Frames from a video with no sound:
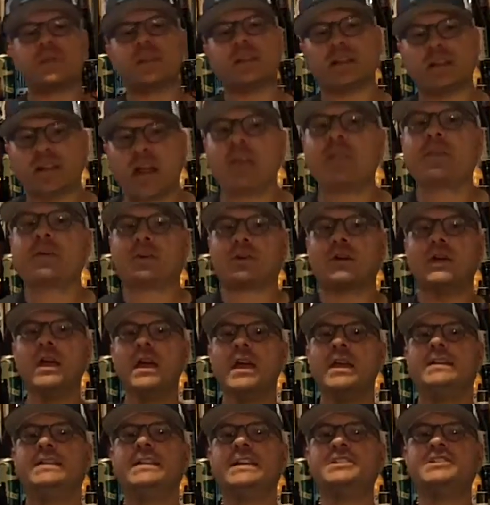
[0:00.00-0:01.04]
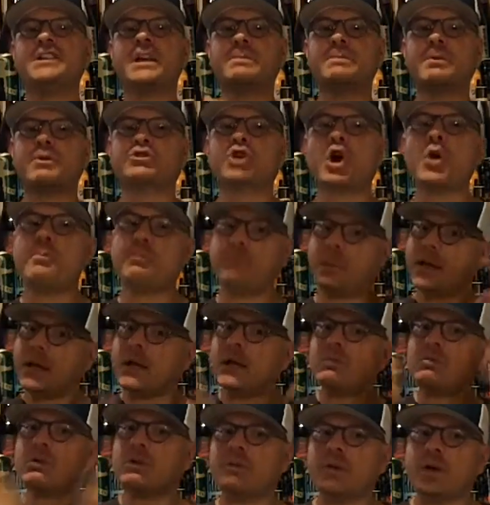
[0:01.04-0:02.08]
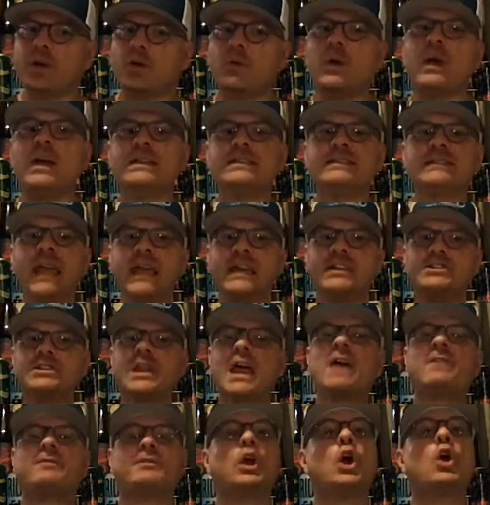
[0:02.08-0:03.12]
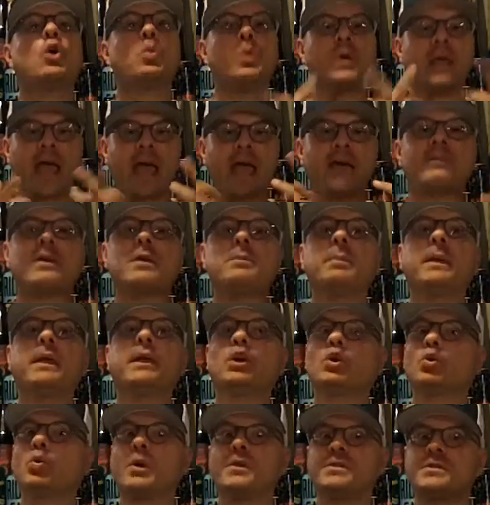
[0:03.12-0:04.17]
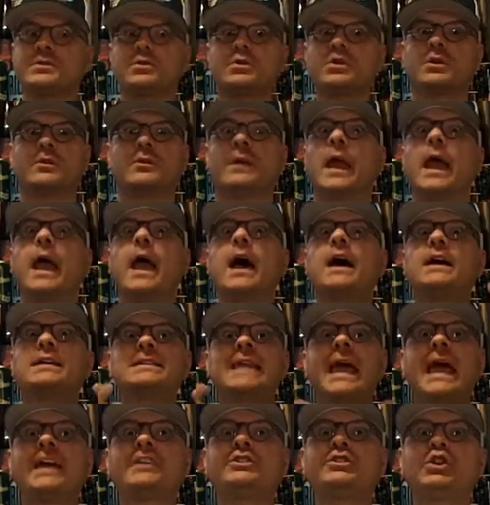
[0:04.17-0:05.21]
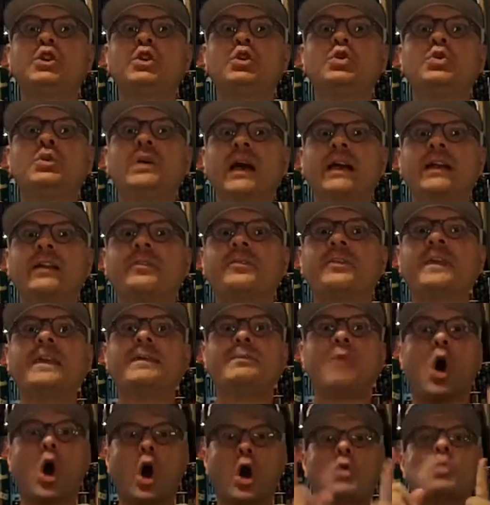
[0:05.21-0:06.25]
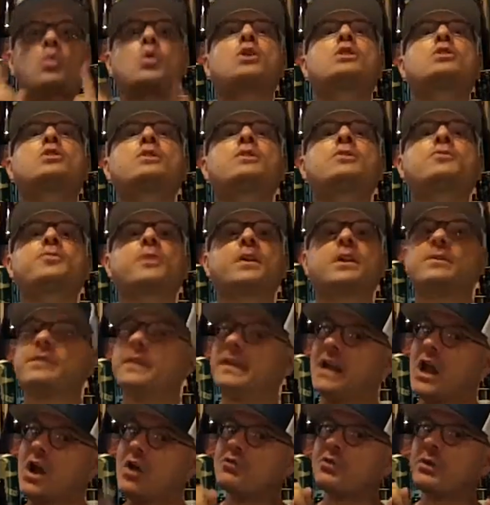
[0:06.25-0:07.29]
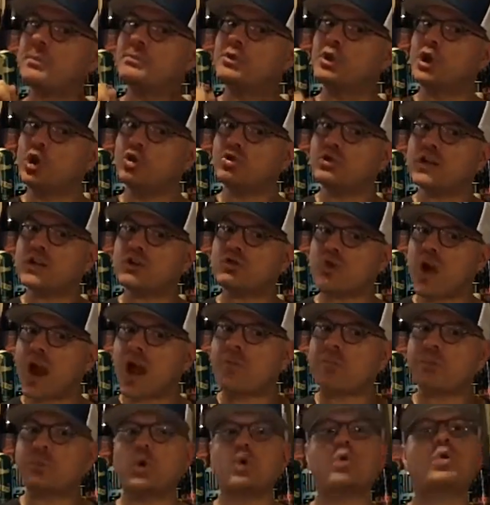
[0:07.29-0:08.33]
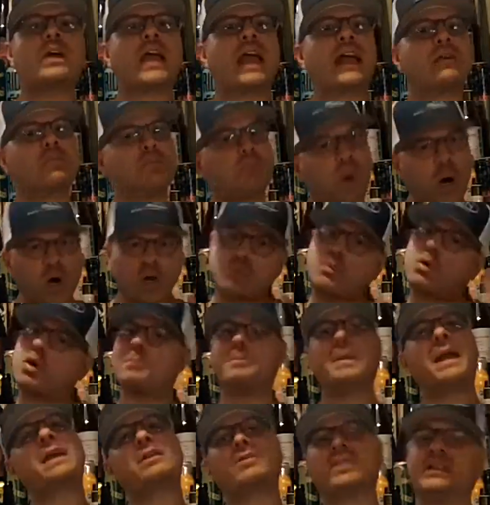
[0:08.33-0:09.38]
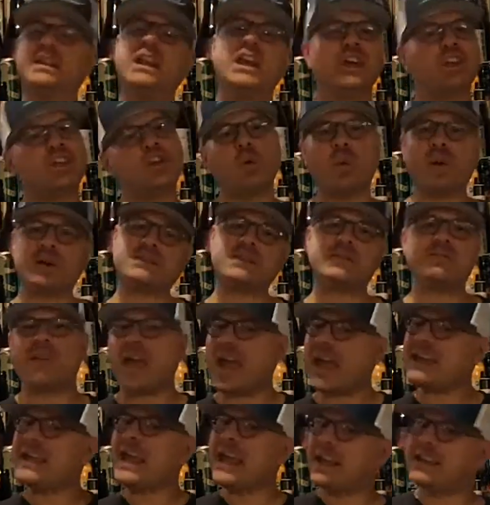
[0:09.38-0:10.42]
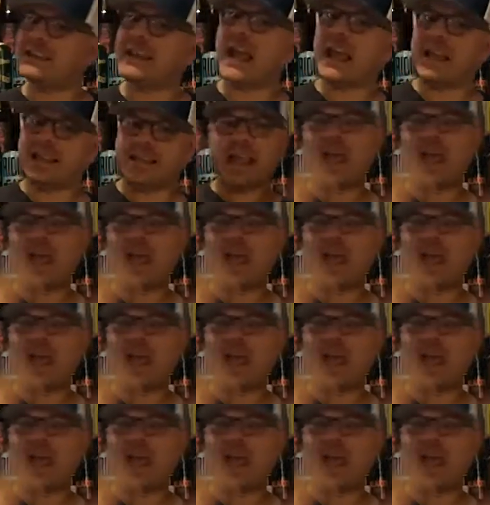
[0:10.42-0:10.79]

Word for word: did another DJ BrewTube beer review. Stage left, we have a beer with sort of a tattoo kind of theme artwork on the front of it from Union Craft Brewery out of Baltimore, Maryland, US of A. Yay,